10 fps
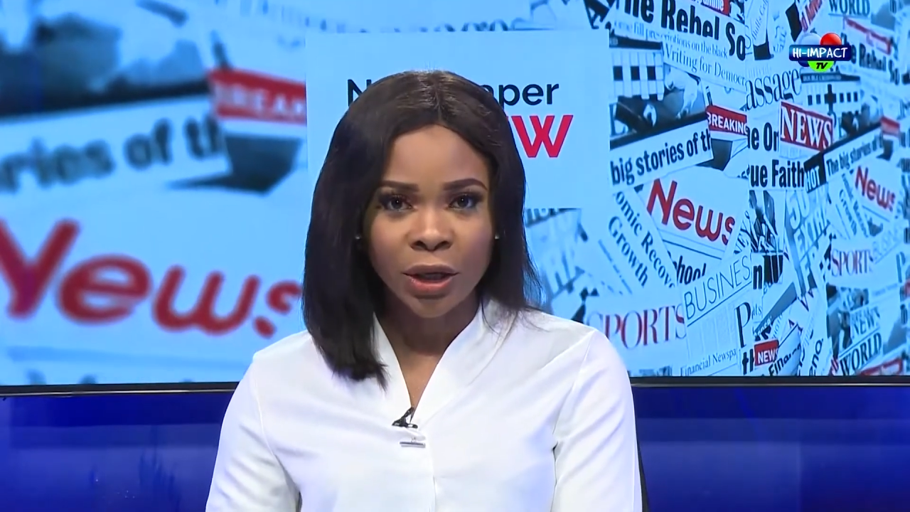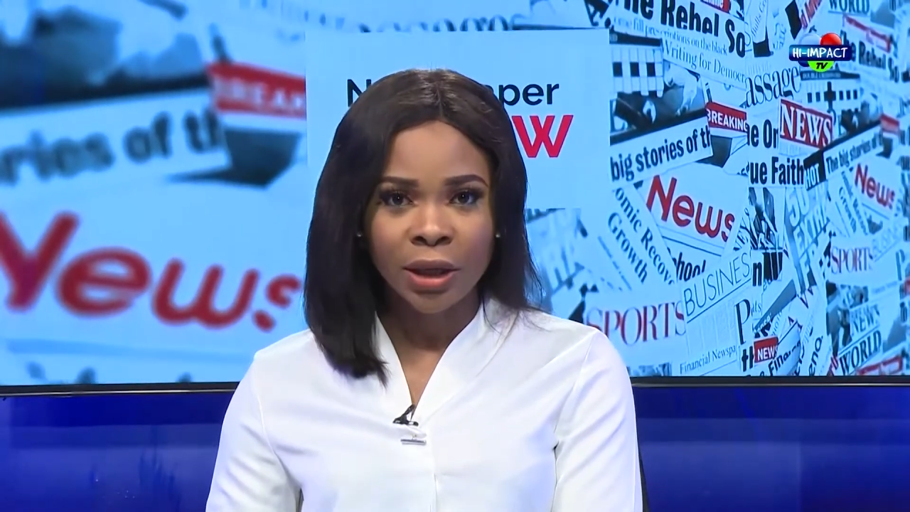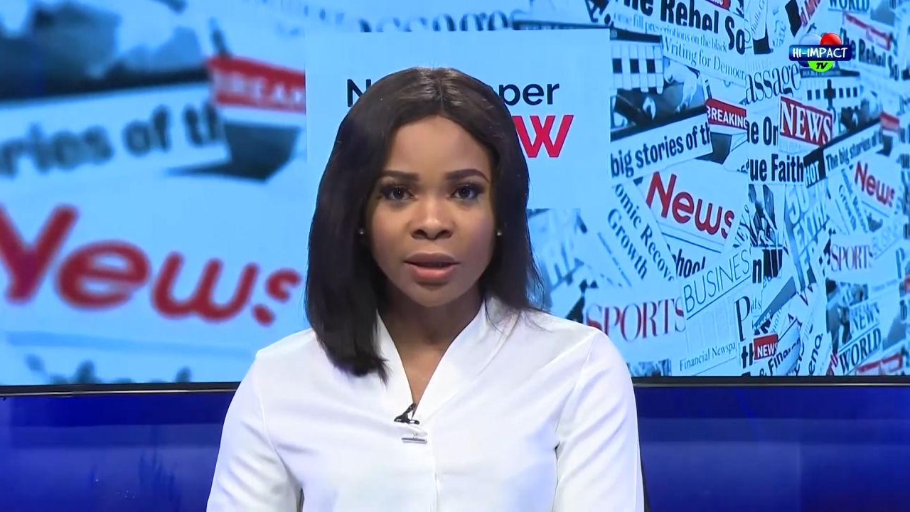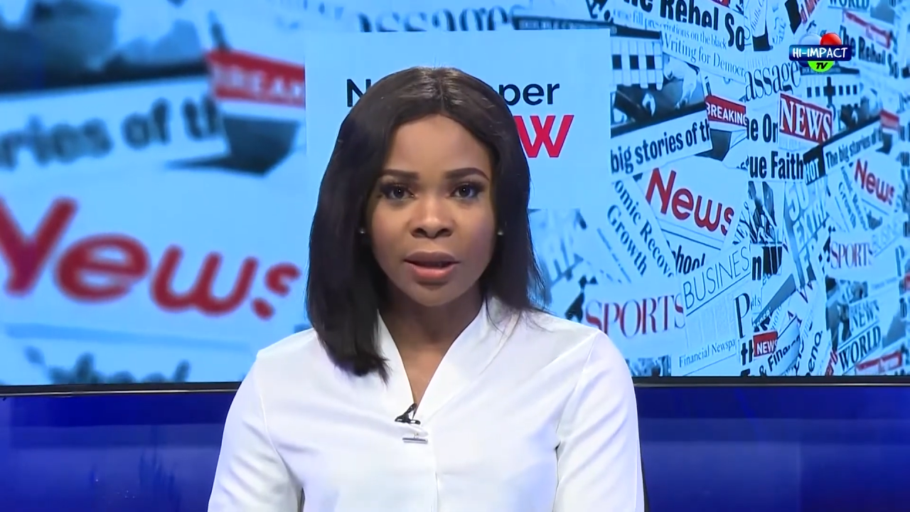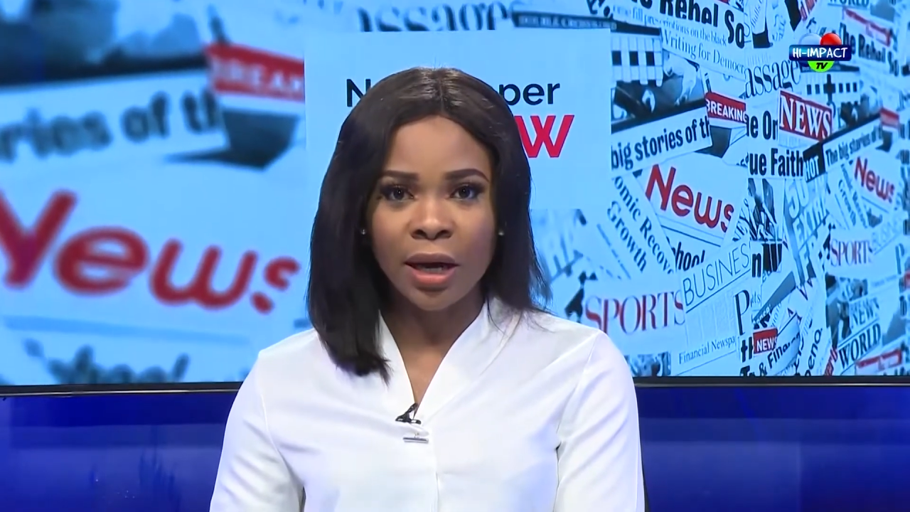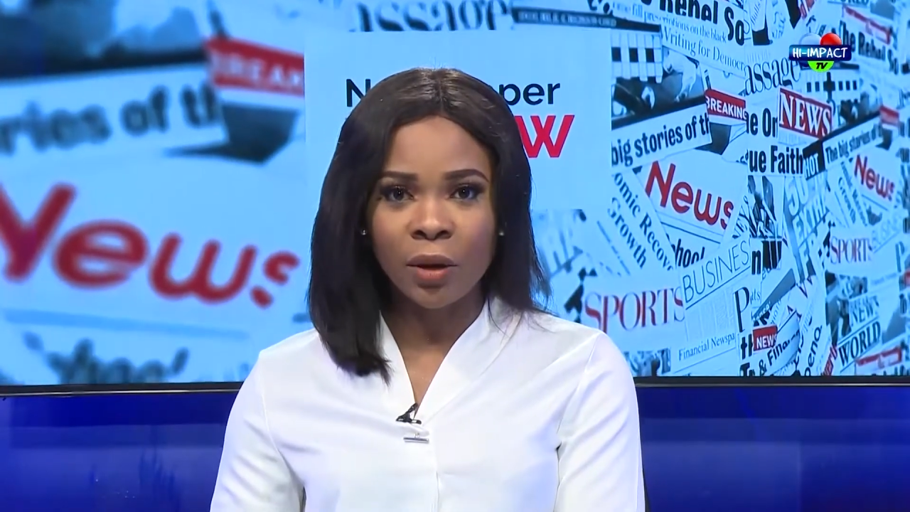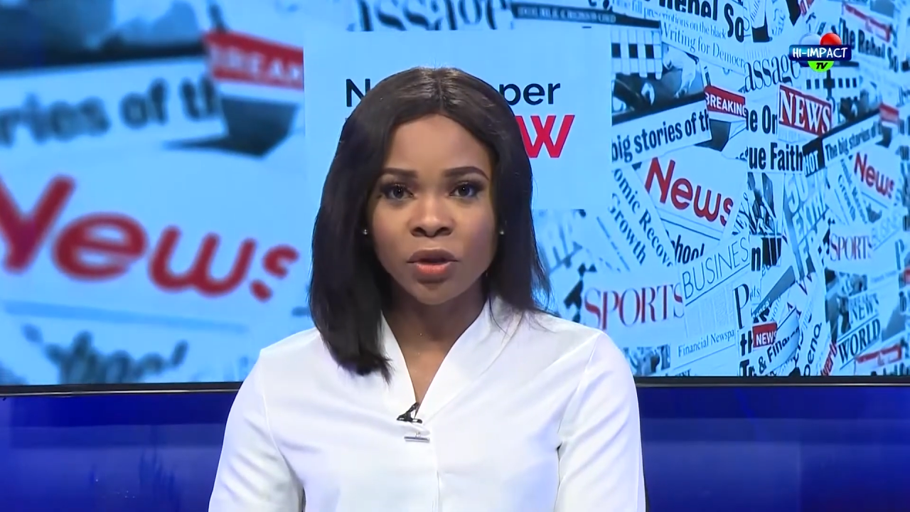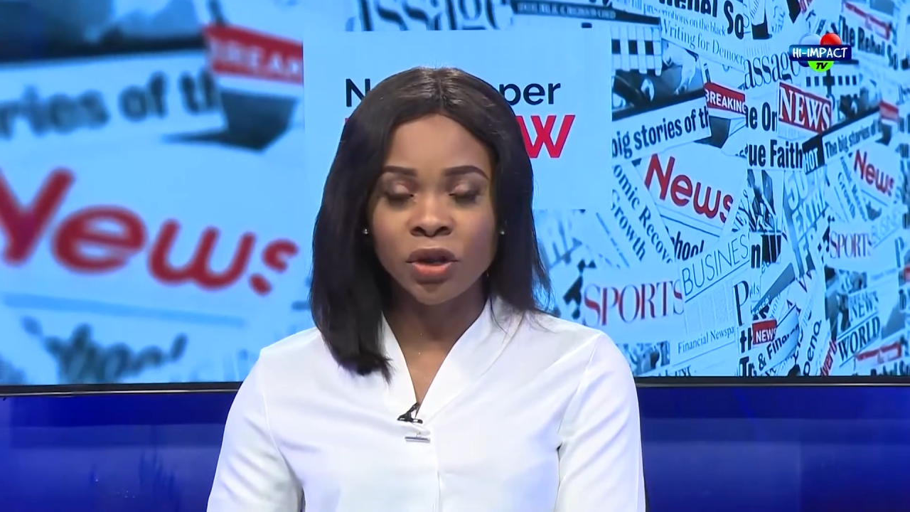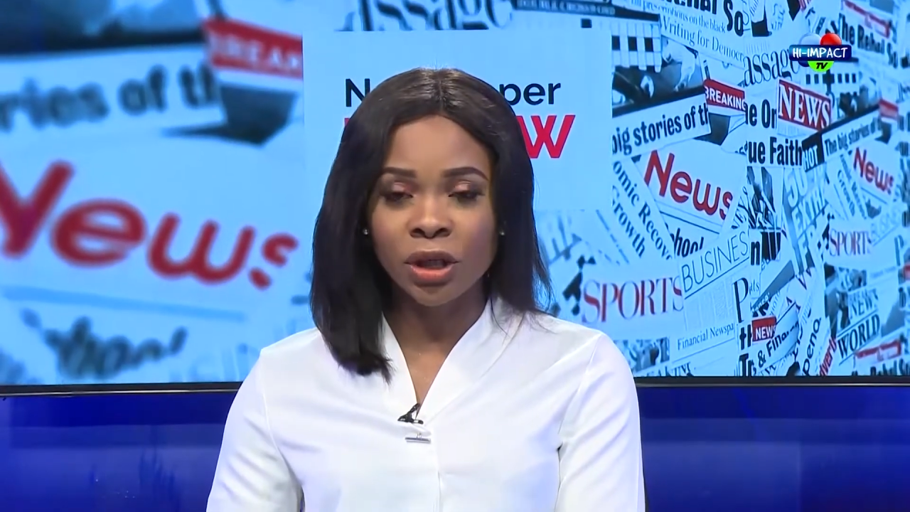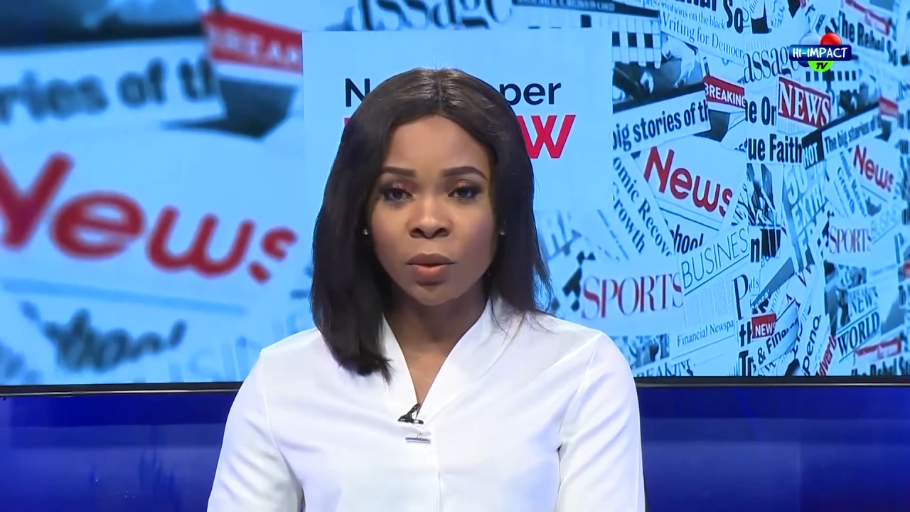Now,
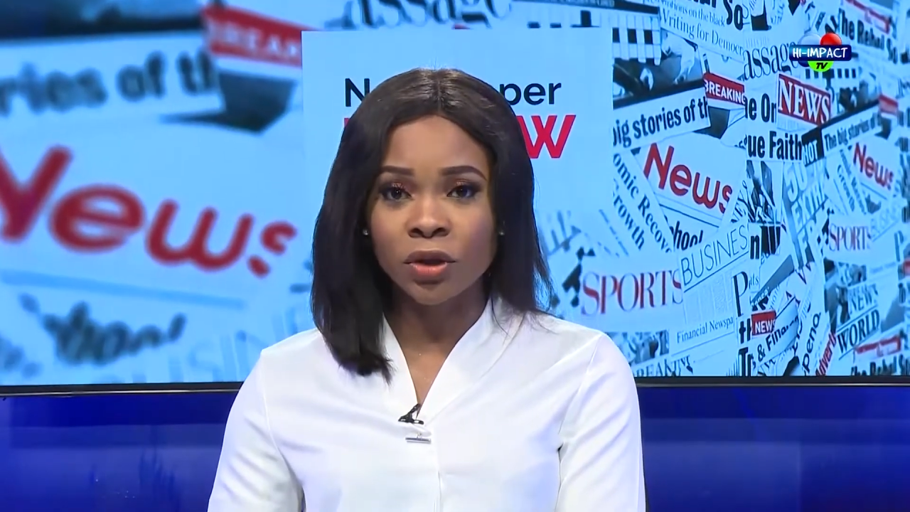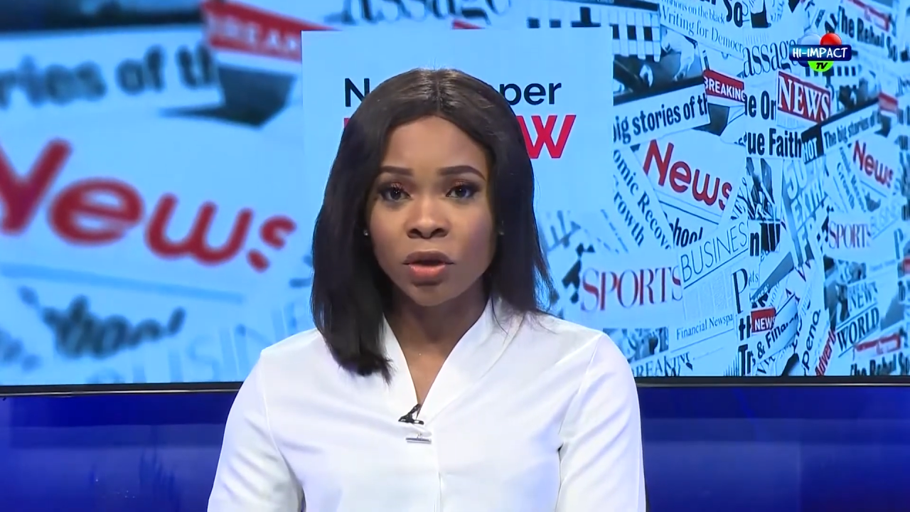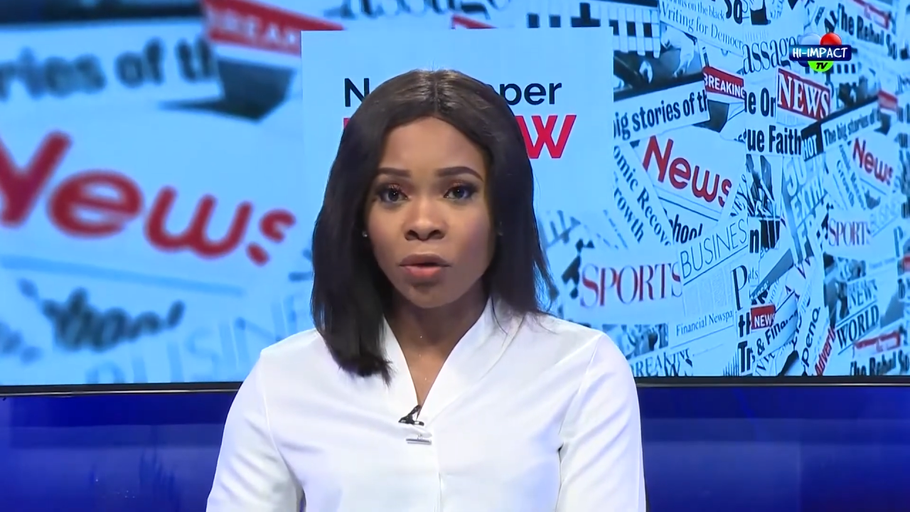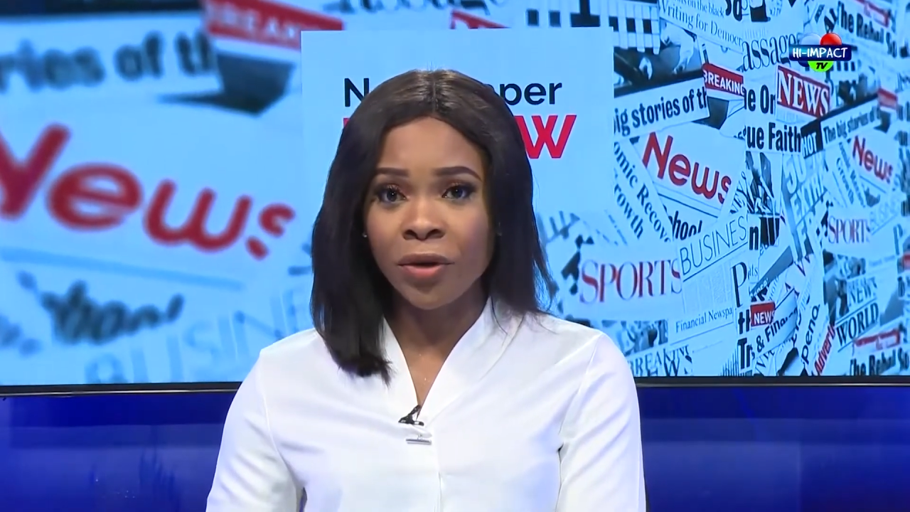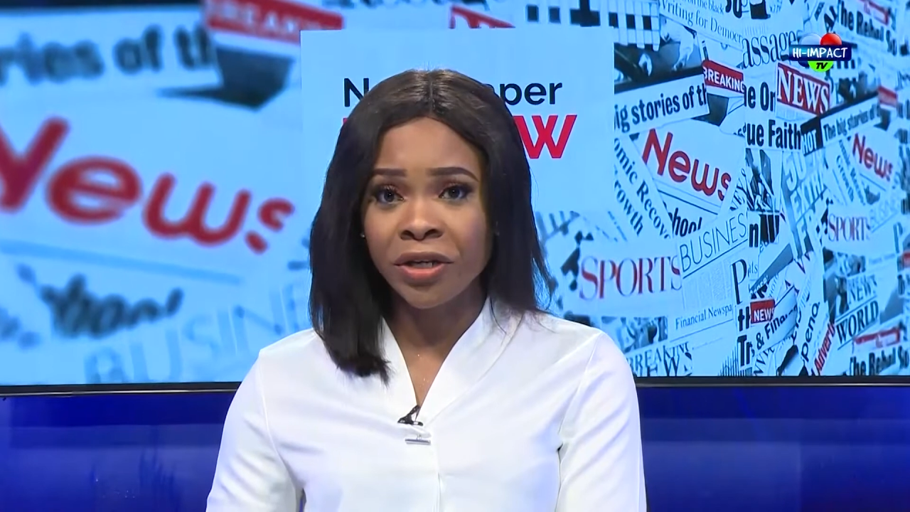she was already